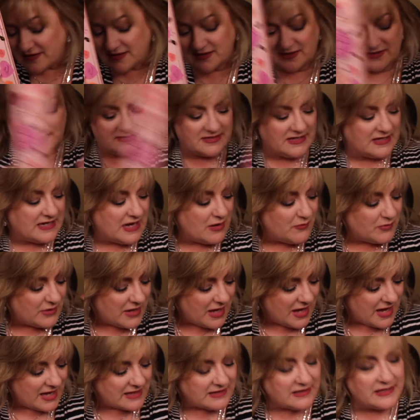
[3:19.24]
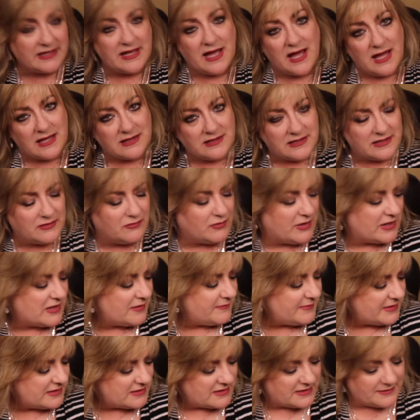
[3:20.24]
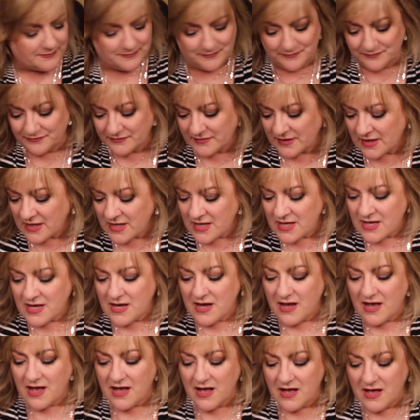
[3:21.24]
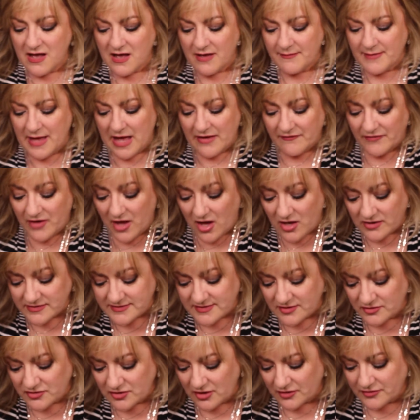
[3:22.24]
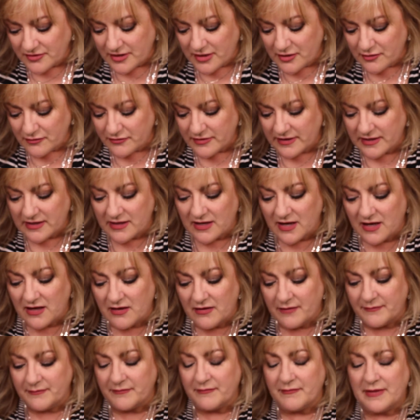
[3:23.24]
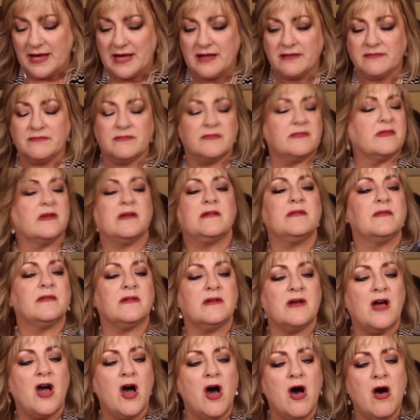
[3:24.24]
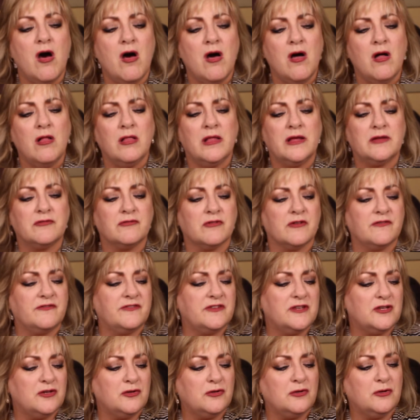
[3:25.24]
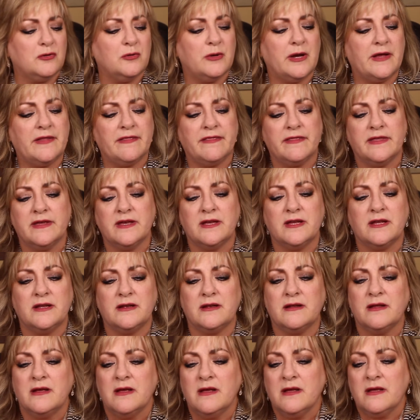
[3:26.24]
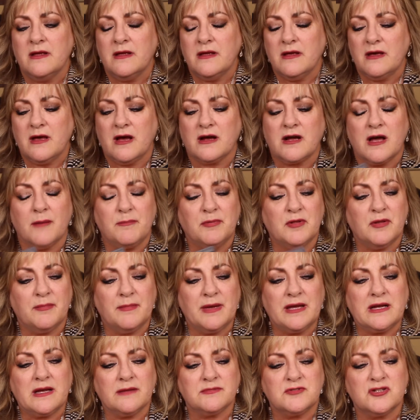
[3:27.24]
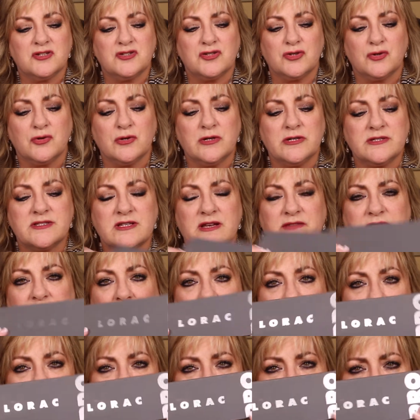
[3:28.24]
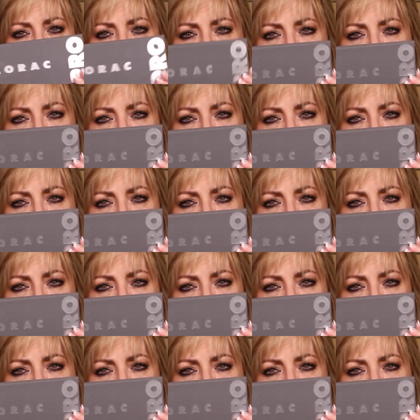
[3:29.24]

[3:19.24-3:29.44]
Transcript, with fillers: this and I would highly, highly recommend it. Um, I've also, y'all know that um, my haul and review and then a couple of makeup tutorials of the Lorac